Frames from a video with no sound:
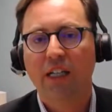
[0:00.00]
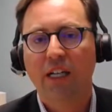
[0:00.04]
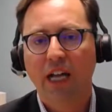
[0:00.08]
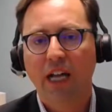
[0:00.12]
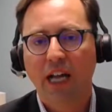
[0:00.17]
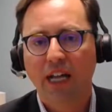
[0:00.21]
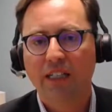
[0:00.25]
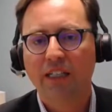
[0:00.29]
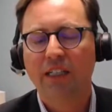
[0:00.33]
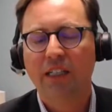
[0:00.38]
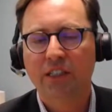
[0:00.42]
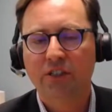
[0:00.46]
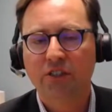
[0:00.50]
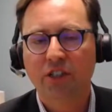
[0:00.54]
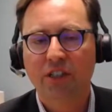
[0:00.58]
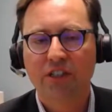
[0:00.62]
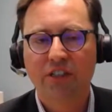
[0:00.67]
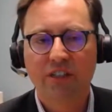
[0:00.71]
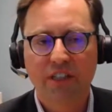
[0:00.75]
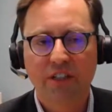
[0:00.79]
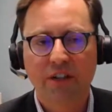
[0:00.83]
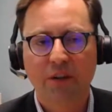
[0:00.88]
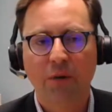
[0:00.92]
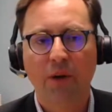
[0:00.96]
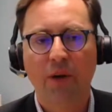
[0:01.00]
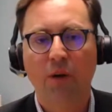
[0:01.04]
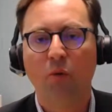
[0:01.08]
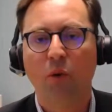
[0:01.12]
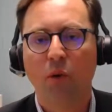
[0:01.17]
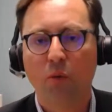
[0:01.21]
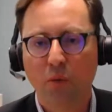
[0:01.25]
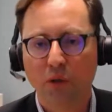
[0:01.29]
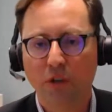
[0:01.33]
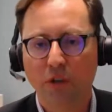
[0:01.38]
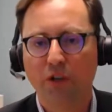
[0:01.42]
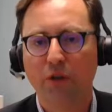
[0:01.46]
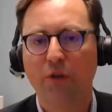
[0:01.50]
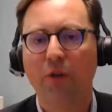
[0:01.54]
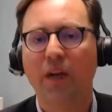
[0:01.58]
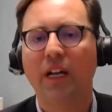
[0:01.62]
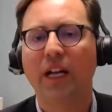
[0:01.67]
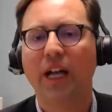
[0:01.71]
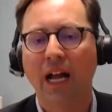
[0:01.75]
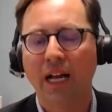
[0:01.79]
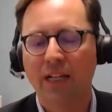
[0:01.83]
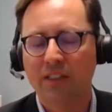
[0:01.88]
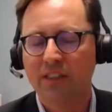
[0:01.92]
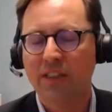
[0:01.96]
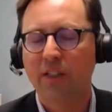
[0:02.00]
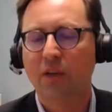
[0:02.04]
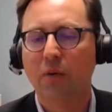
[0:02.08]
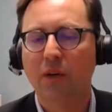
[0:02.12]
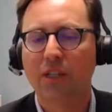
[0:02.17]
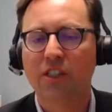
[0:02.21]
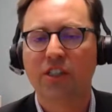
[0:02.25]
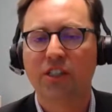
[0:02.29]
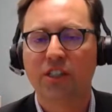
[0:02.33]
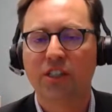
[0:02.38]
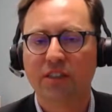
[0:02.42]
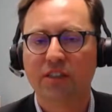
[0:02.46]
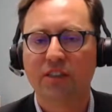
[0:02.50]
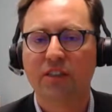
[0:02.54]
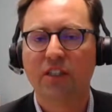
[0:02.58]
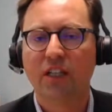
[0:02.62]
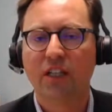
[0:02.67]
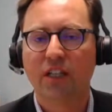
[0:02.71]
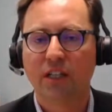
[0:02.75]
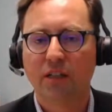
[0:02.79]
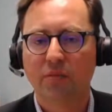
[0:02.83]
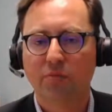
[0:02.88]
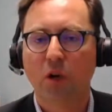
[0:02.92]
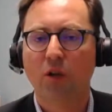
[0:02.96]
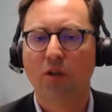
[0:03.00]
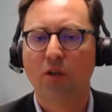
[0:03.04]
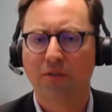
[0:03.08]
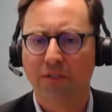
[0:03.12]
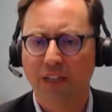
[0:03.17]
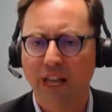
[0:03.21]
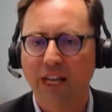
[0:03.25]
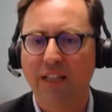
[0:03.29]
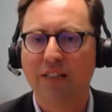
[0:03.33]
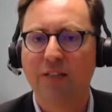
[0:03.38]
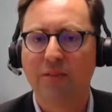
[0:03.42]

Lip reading: had an interest in knowing what we're doing, asking questions, all of that.